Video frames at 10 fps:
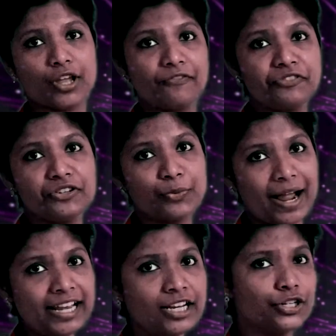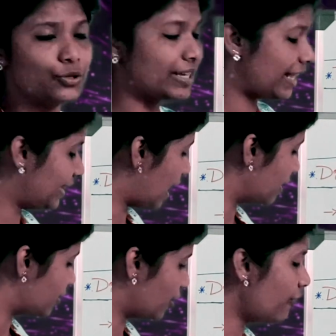to divide to get the
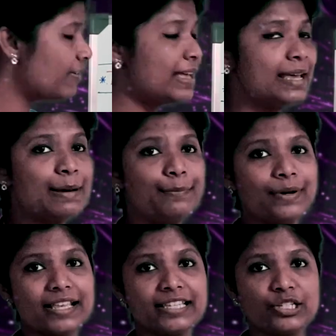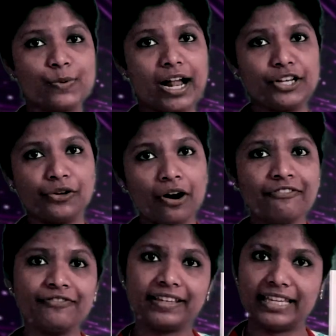answer of present value of
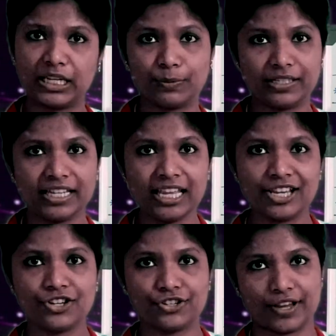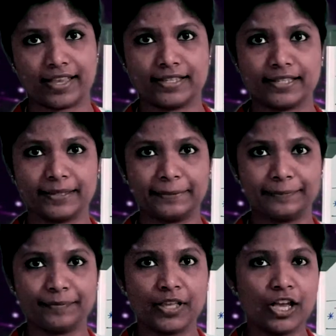equity shares.
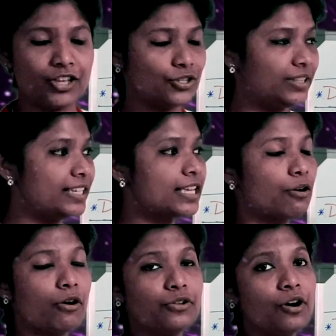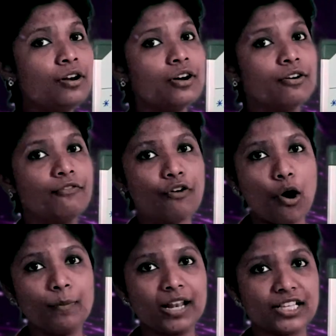So these are all your
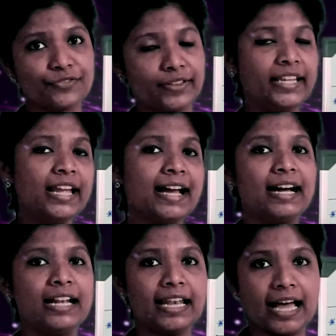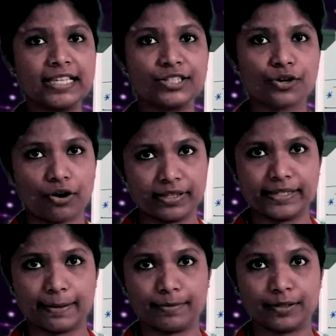formulas for the last concept.